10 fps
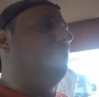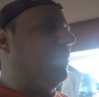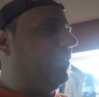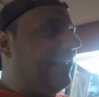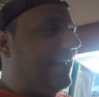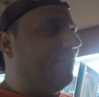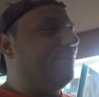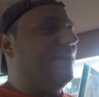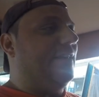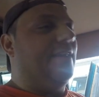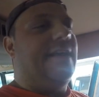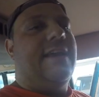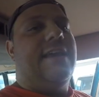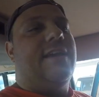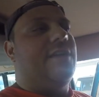belief in,
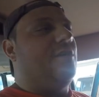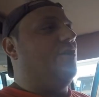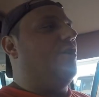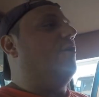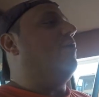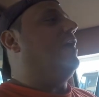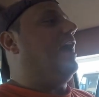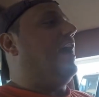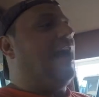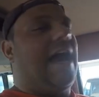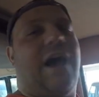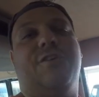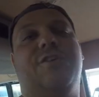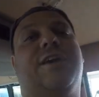you know, how you